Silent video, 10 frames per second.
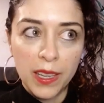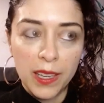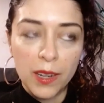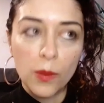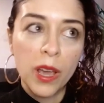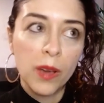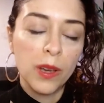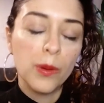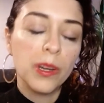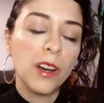in a way,
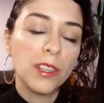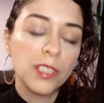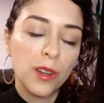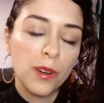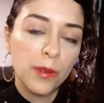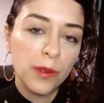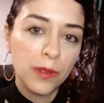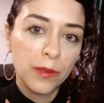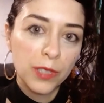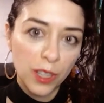it would also
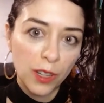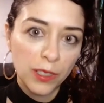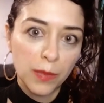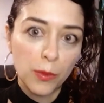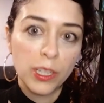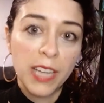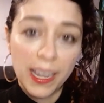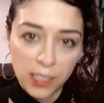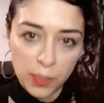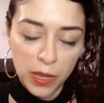result in more
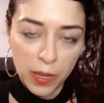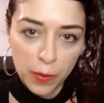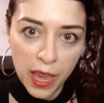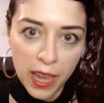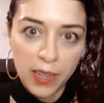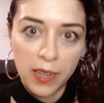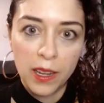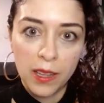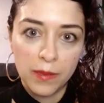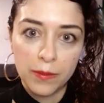taxes being paid and
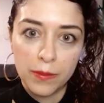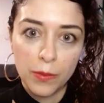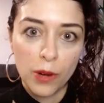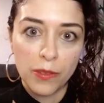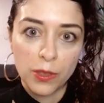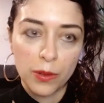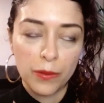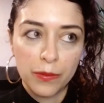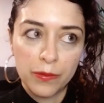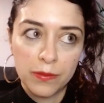more of a sort
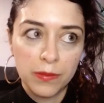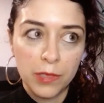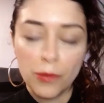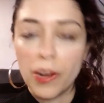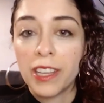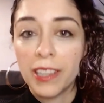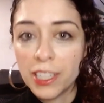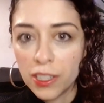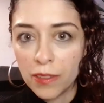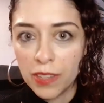of,
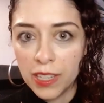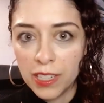regulation of the